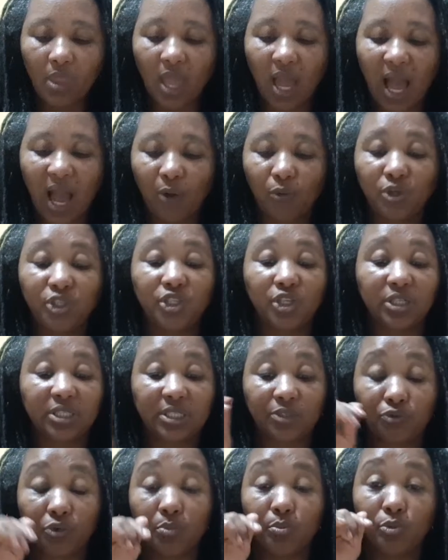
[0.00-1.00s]
I would
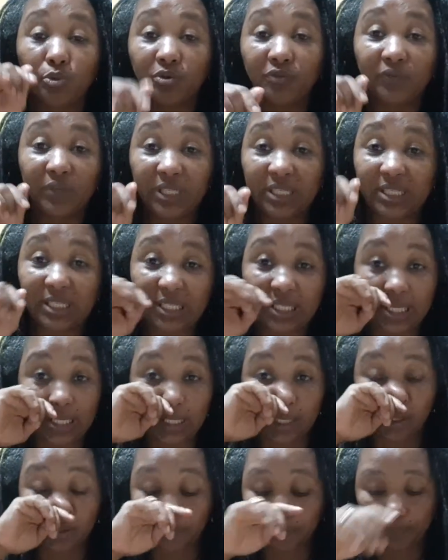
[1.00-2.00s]
just remove the
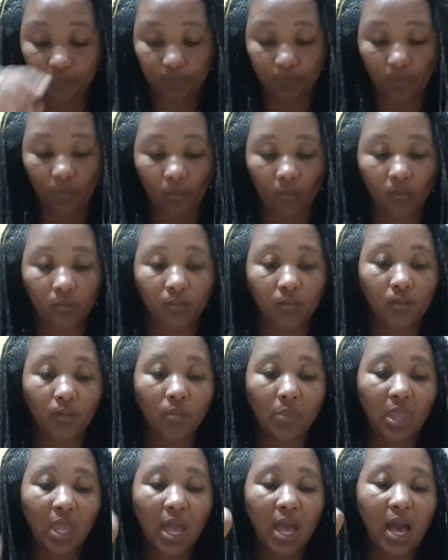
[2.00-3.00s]
seed,
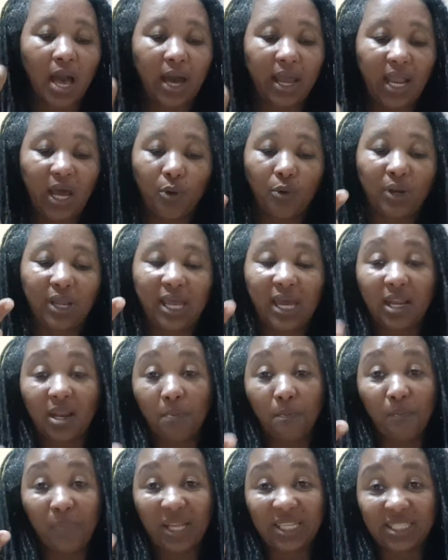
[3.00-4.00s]
and I would get the
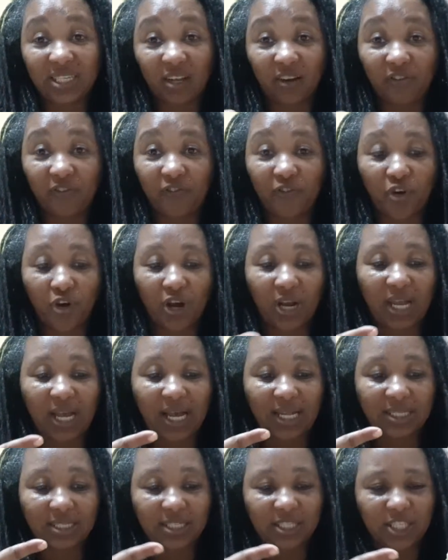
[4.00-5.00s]
metal fork
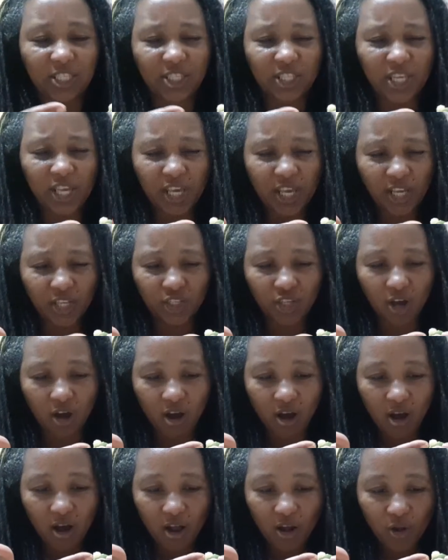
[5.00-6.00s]
and stick it
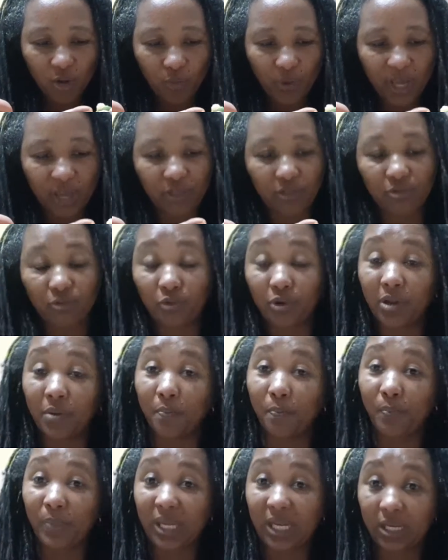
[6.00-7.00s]
all the way through the
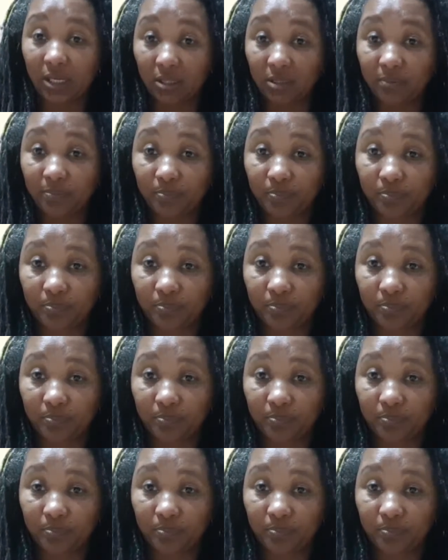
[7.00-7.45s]
middle.